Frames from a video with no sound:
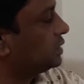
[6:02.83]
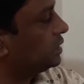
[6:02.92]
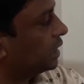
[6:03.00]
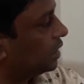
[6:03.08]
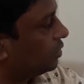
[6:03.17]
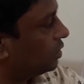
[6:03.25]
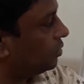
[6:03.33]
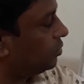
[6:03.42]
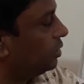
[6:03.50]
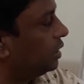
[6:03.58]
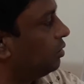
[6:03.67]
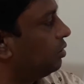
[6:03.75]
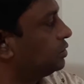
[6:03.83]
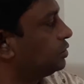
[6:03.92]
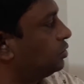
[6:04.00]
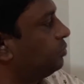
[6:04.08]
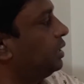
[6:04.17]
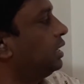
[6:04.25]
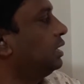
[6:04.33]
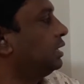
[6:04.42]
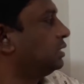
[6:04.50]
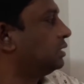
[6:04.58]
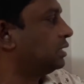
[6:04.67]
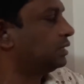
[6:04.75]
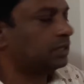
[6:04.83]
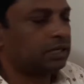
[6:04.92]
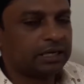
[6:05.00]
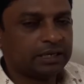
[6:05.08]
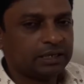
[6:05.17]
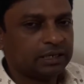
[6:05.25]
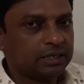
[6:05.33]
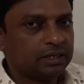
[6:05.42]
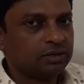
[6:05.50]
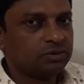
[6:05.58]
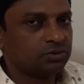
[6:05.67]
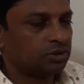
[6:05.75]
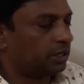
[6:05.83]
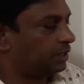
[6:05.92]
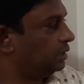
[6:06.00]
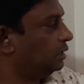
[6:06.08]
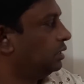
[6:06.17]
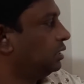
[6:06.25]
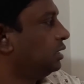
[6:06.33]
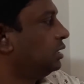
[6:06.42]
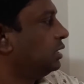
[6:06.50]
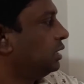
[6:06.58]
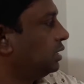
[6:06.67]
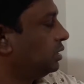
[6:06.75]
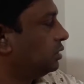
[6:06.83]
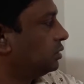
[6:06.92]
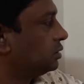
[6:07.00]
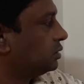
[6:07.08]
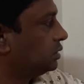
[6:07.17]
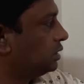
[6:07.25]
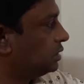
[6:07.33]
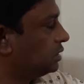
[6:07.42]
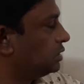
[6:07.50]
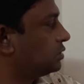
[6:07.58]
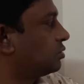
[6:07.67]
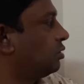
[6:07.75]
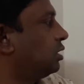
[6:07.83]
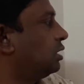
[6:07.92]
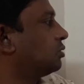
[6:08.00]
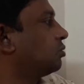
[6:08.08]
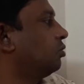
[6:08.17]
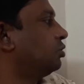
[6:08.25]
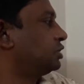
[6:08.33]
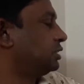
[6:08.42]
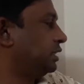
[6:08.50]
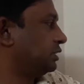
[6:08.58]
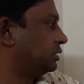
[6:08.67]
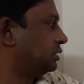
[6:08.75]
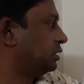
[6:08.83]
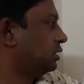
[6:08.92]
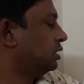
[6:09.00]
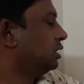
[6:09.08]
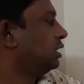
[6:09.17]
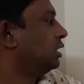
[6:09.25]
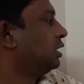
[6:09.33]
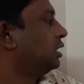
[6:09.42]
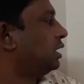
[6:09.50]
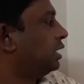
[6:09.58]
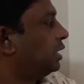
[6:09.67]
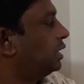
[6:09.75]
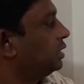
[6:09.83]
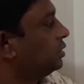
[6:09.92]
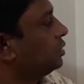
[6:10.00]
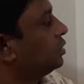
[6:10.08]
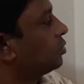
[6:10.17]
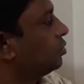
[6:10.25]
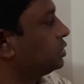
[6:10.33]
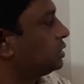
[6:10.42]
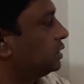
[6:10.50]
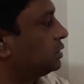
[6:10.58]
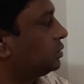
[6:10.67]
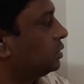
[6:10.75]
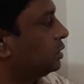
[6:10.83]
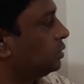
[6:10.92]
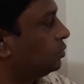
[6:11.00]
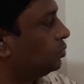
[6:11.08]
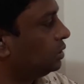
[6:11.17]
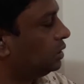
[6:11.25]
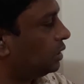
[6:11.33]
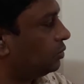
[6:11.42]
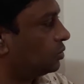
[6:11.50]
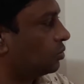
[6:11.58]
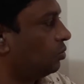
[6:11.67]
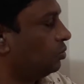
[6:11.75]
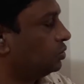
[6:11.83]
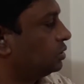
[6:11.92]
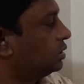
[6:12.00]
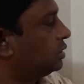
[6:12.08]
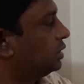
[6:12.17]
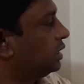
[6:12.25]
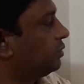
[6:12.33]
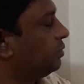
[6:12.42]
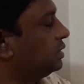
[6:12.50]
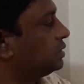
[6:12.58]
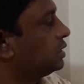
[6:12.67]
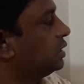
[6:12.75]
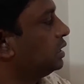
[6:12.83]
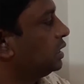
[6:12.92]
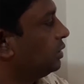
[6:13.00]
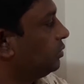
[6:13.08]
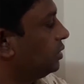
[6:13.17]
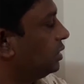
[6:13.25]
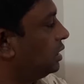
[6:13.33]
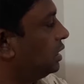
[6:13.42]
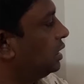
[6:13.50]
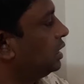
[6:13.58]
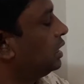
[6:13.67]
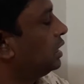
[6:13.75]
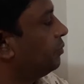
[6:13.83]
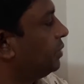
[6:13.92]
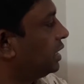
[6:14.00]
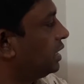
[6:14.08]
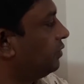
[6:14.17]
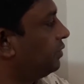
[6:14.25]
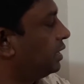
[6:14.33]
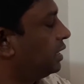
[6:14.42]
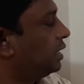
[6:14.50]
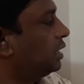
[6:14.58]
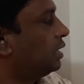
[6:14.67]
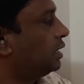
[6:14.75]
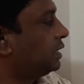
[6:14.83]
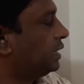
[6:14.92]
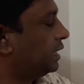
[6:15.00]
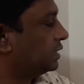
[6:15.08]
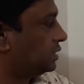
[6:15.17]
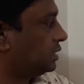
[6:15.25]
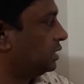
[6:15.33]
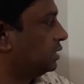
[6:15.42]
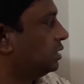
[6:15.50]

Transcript: second one will also be in the third word. This is called close test. And close test without clues. That means you will be given a text